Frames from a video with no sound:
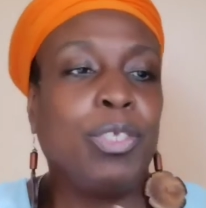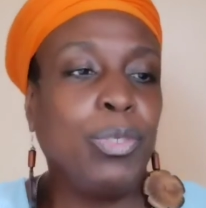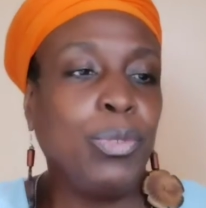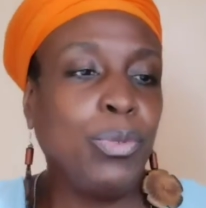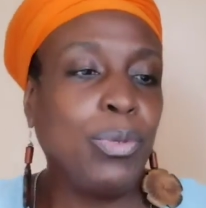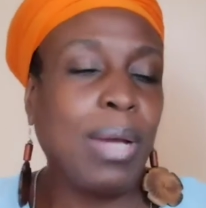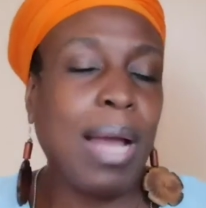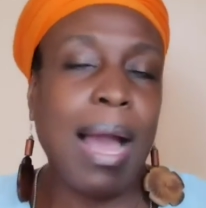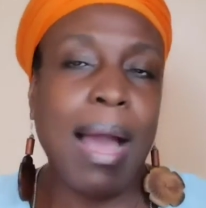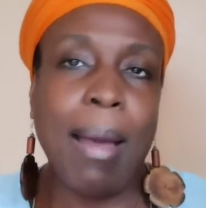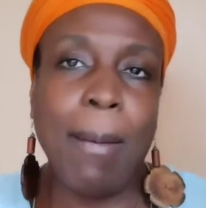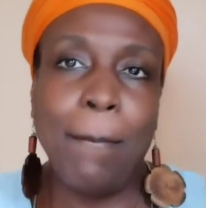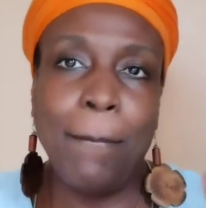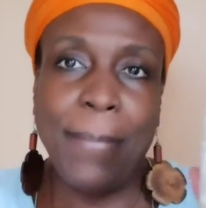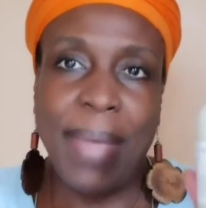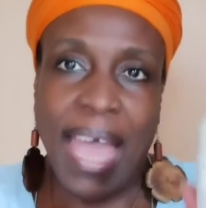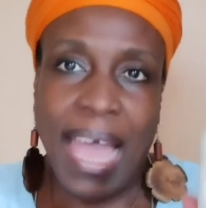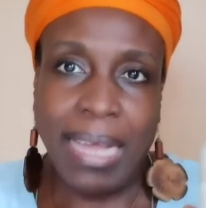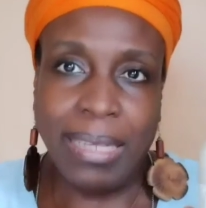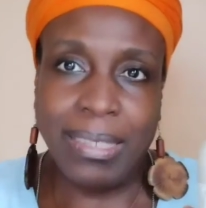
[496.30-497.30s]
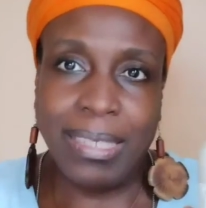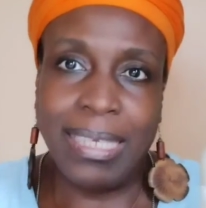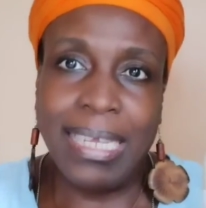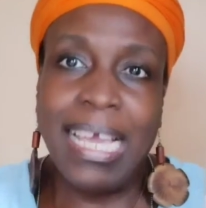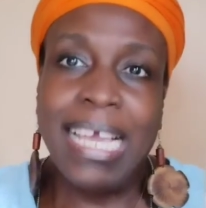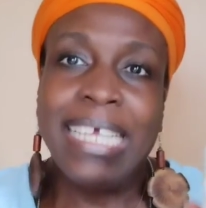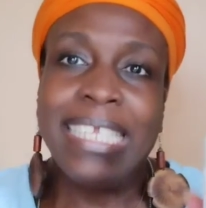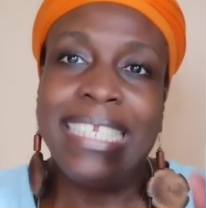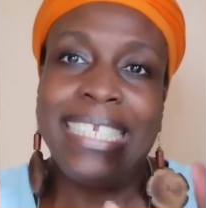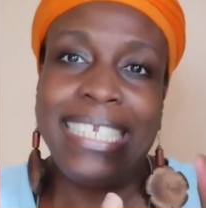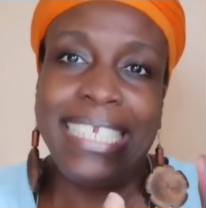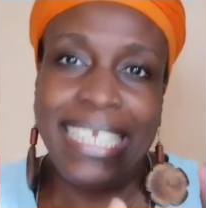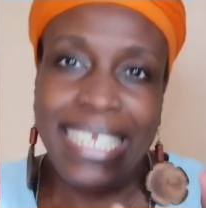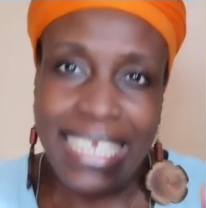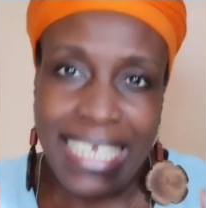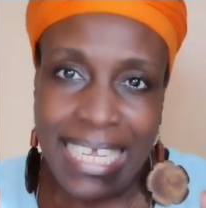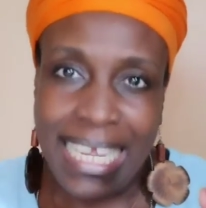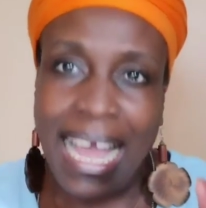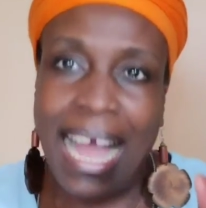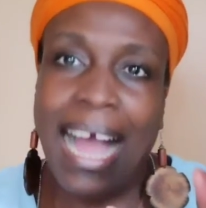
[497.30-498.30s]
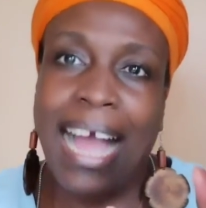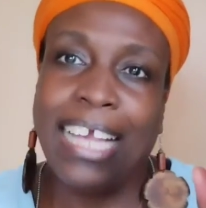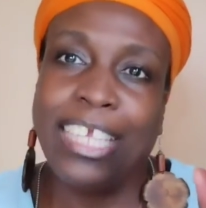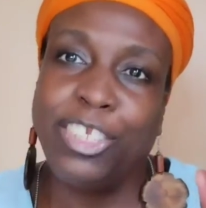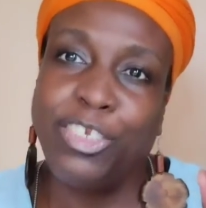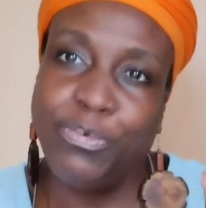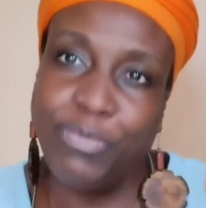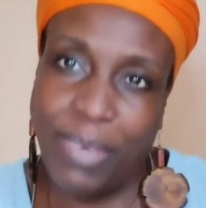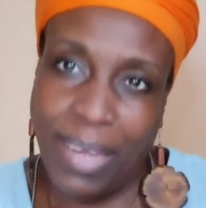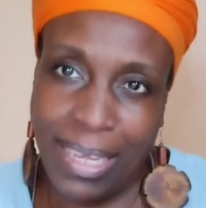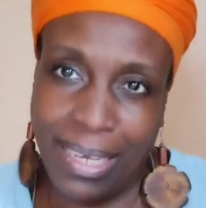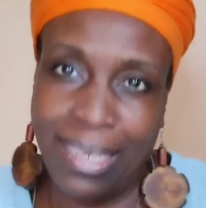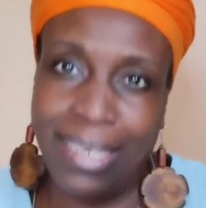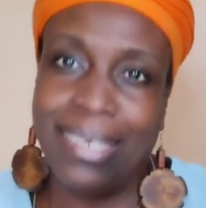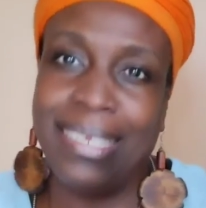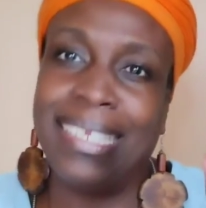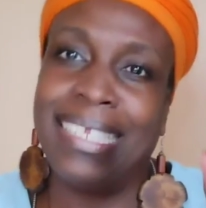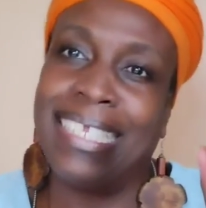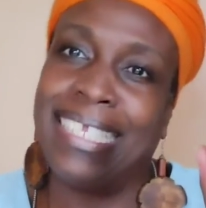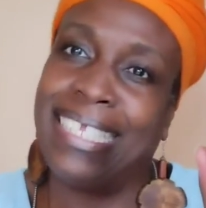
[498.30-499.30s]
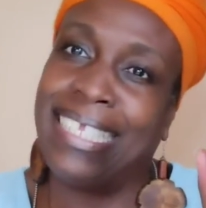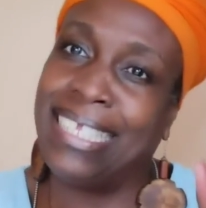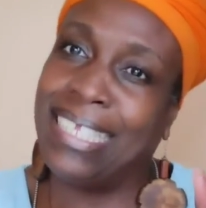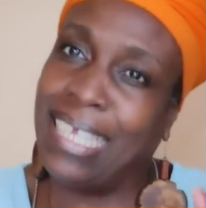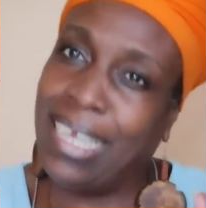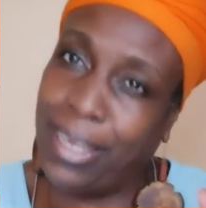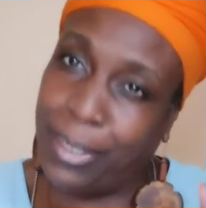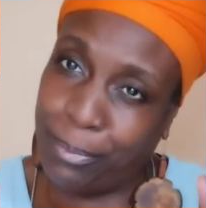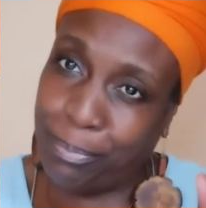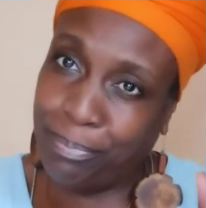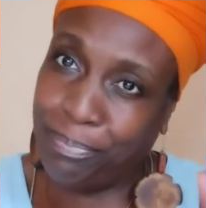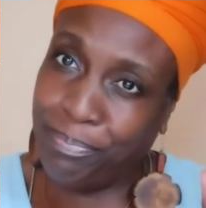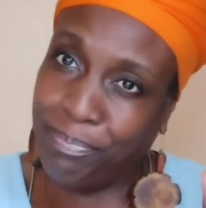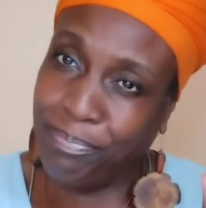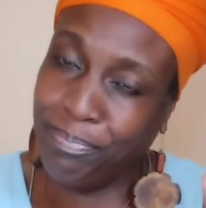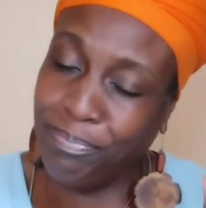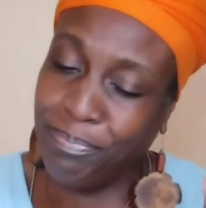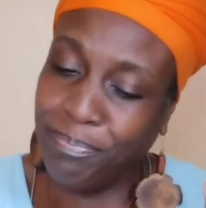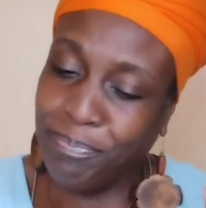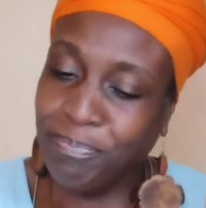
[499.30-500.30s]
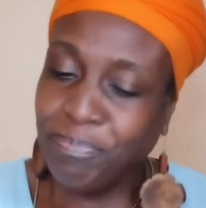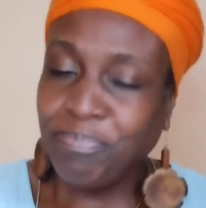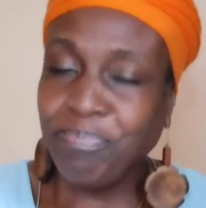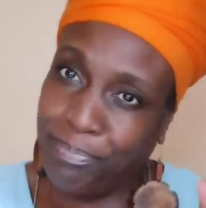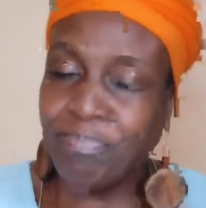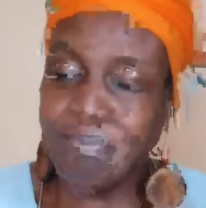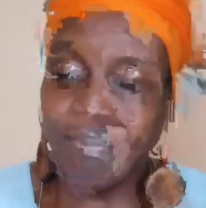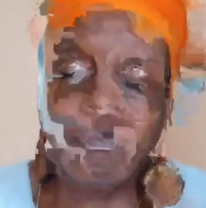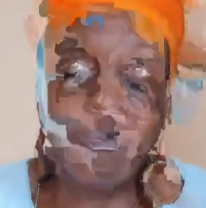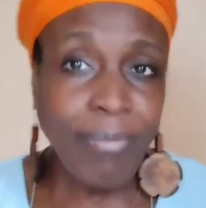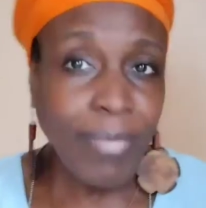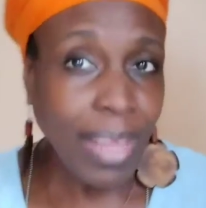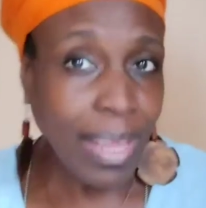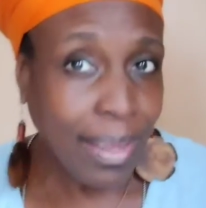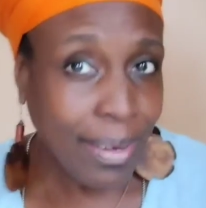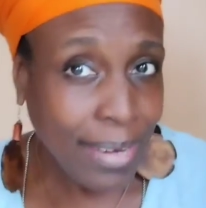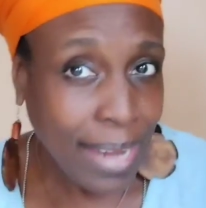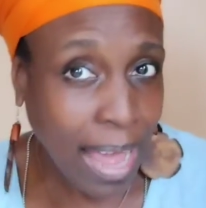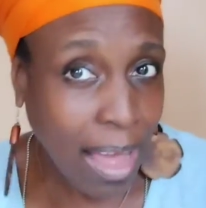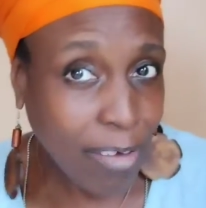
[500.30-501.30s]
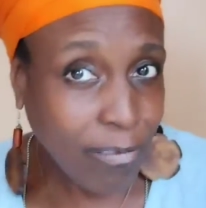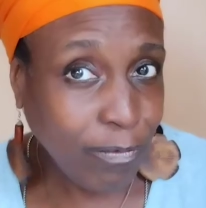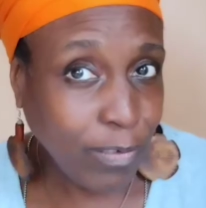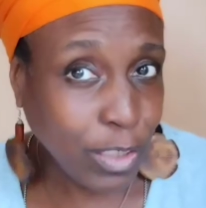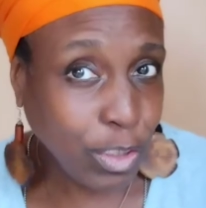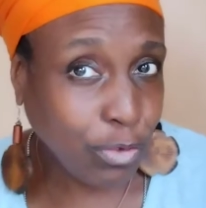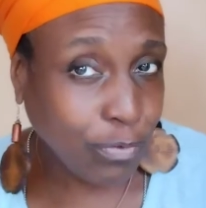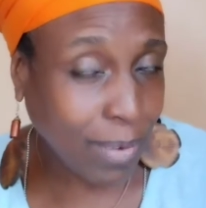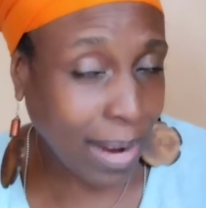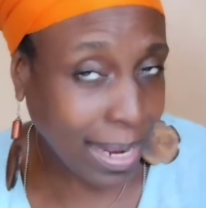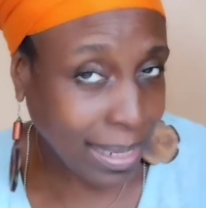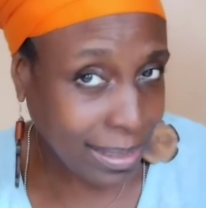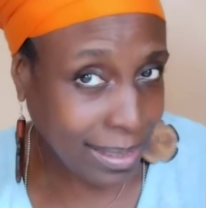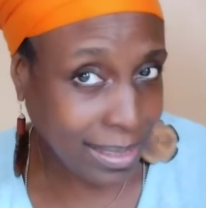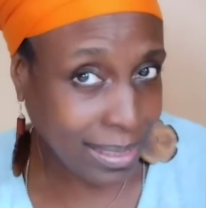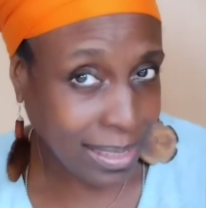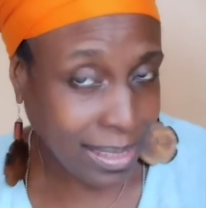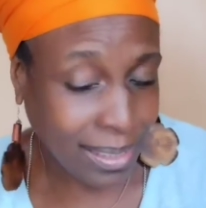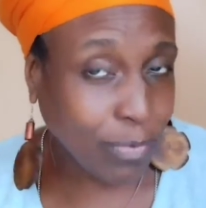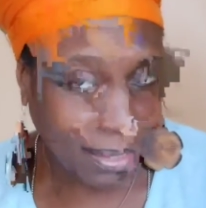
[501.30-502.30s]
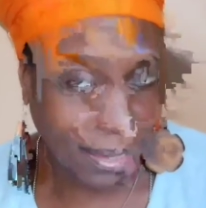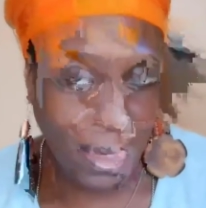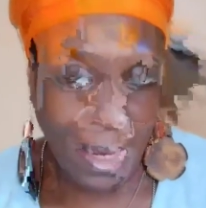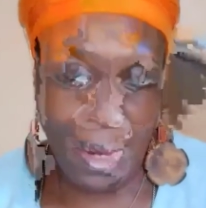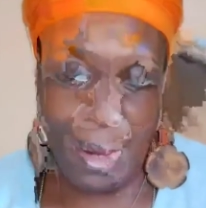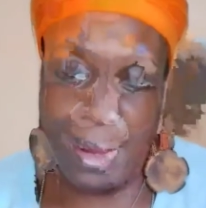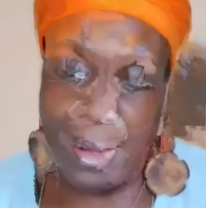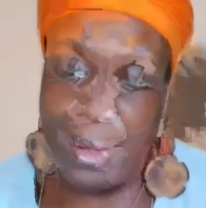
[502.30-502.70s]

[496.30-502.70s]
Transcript: to combat dehydrated skin. Now, for dry skin,